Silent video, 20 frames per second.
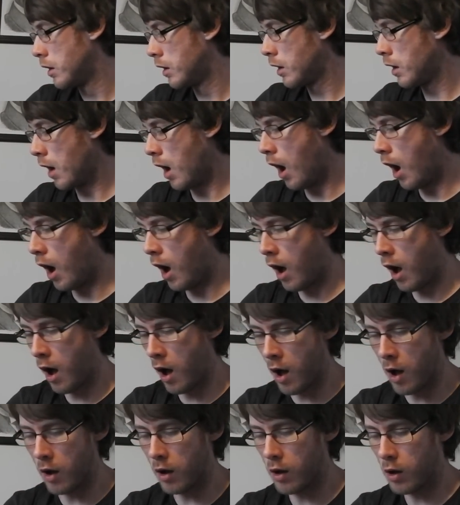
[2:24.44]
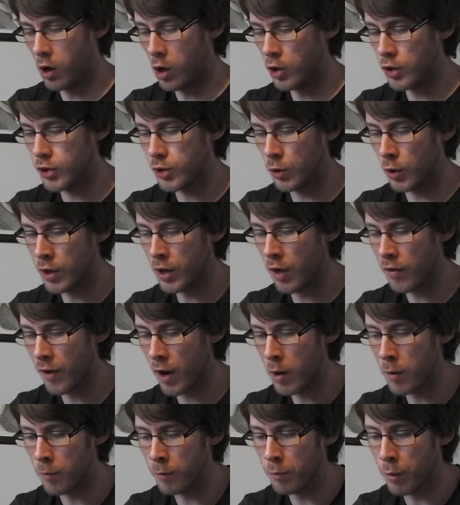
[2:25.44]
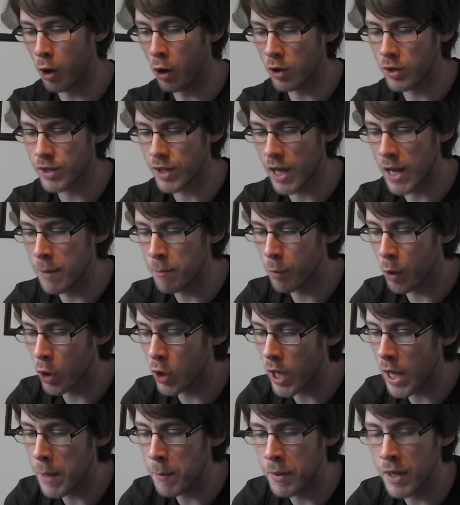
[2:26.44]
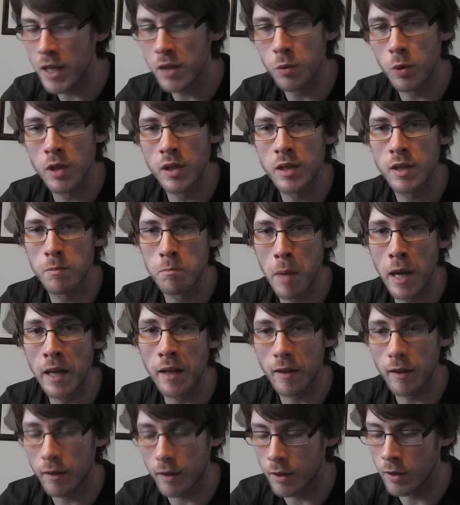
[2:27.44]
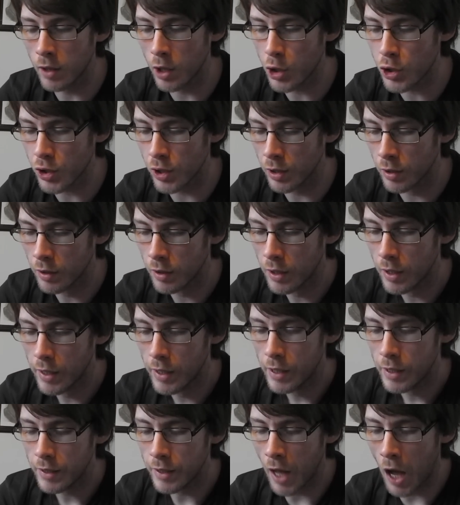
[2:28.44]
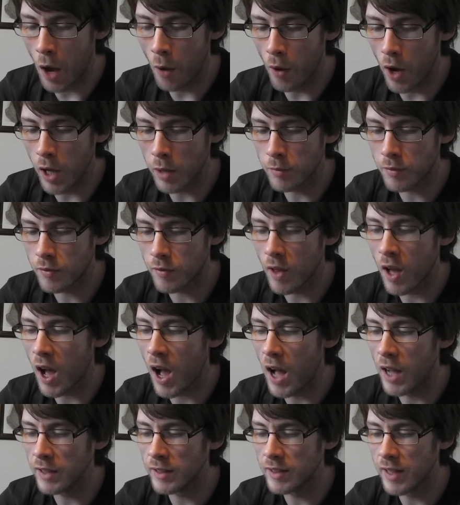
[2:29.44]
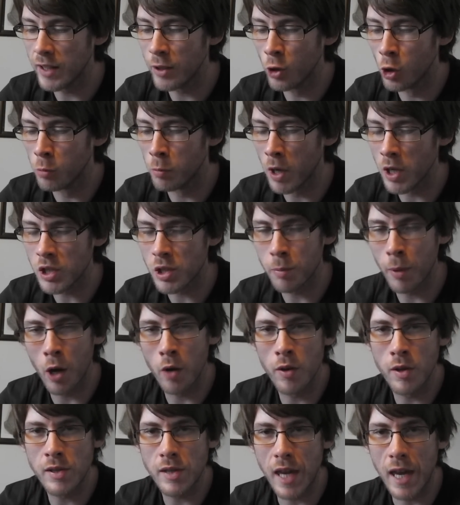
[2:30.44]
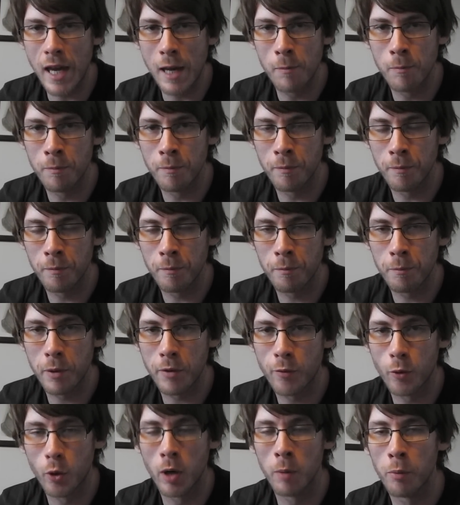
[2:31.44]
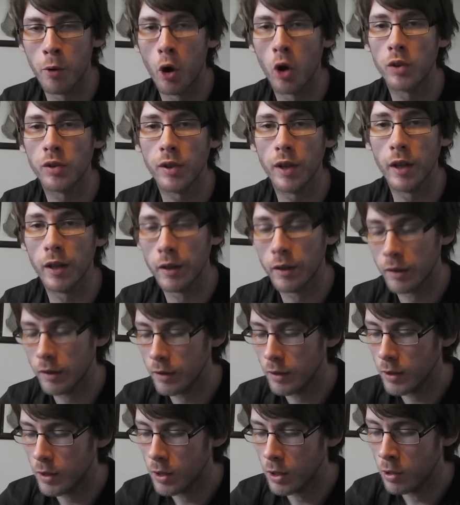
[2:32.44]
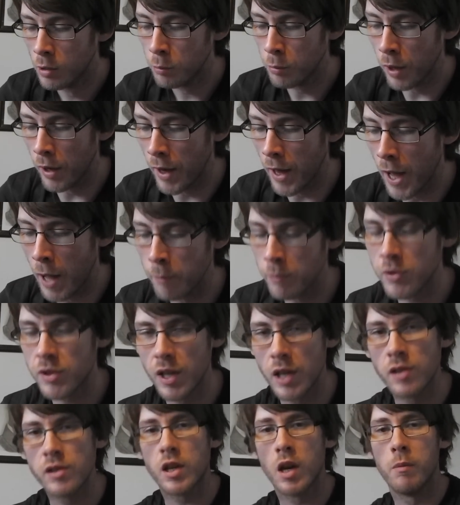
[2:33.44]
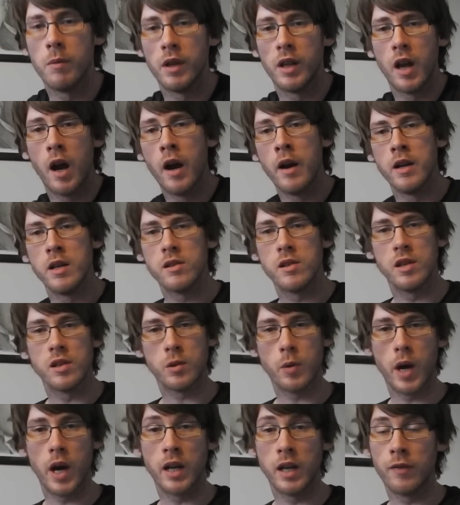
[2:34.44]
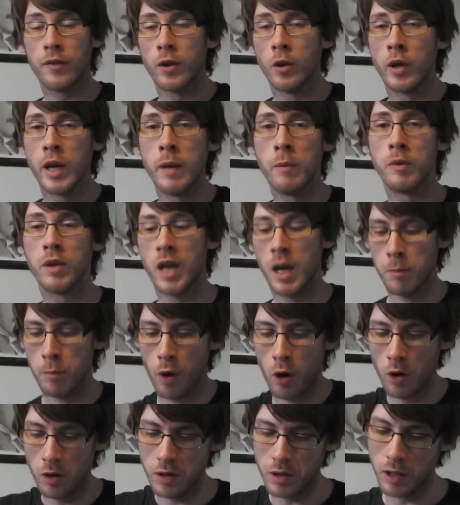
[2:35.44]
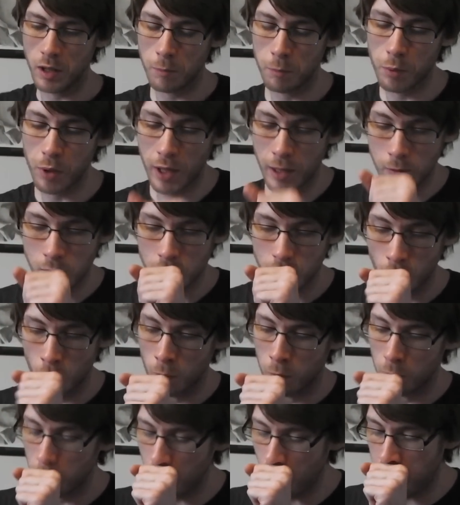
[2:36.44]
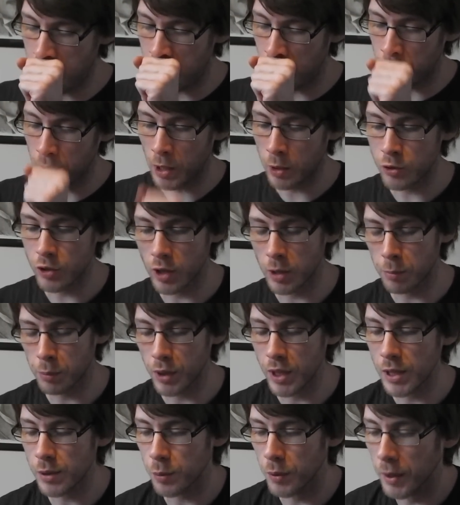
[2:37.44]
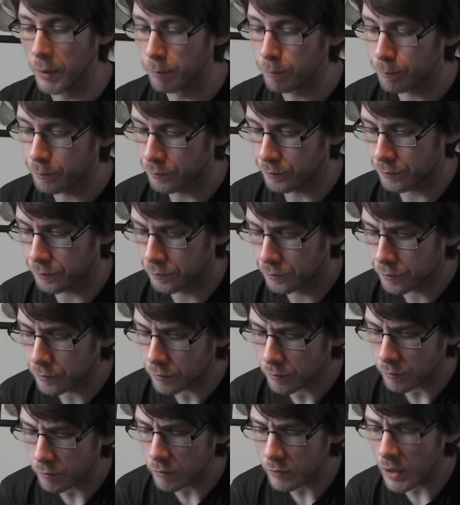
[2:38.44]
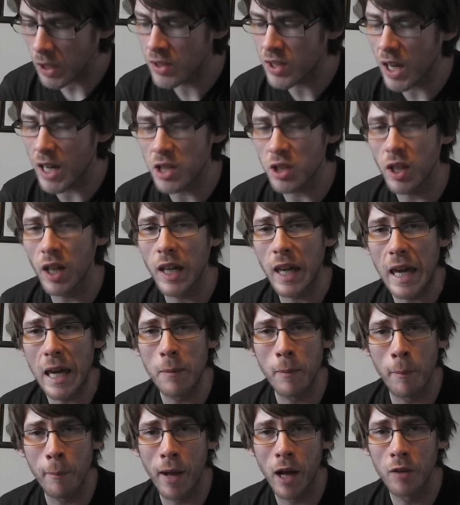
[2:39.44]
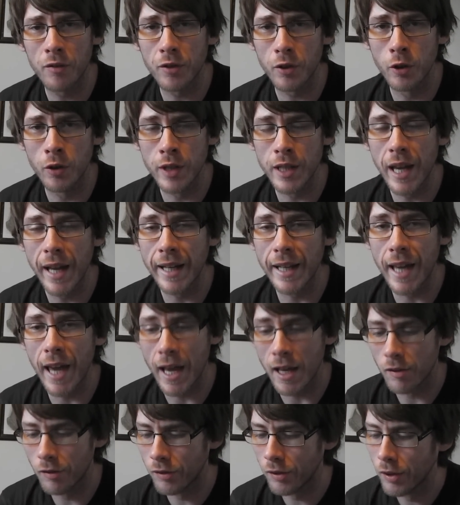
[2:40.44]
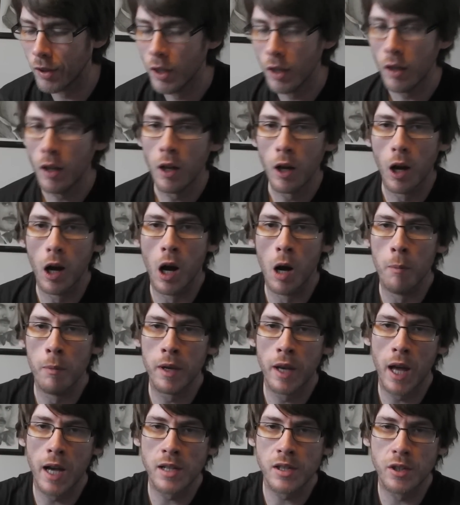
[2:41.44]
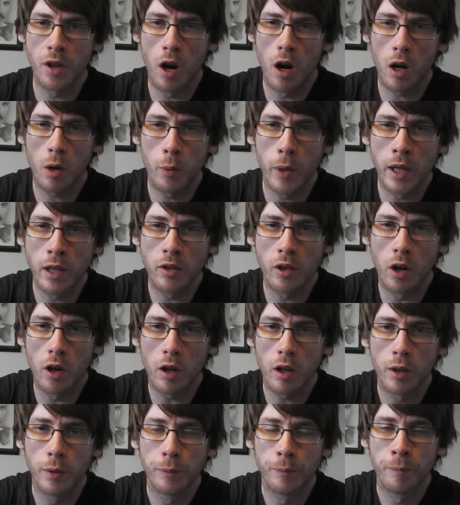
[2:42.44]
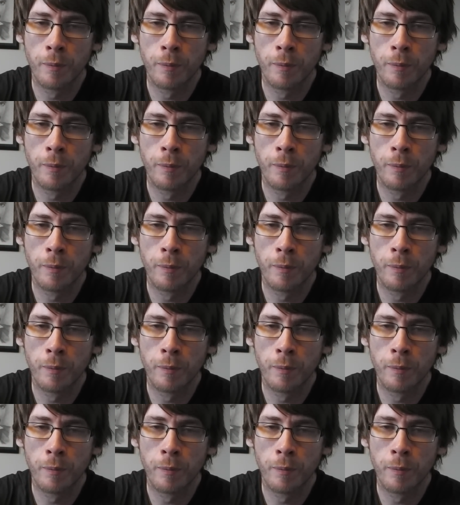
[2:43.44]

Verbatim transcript: Uh, also, another boxed Game Boy game, and this one's mint condition. Now, I didn't know much about this game before I bought it, but um, since come to learn, it's, it's quite a difficult game to get boxed and complete, so I was really pleased with it. It's actually a game I'm after on the NES, um, and that is Darkwing Duck.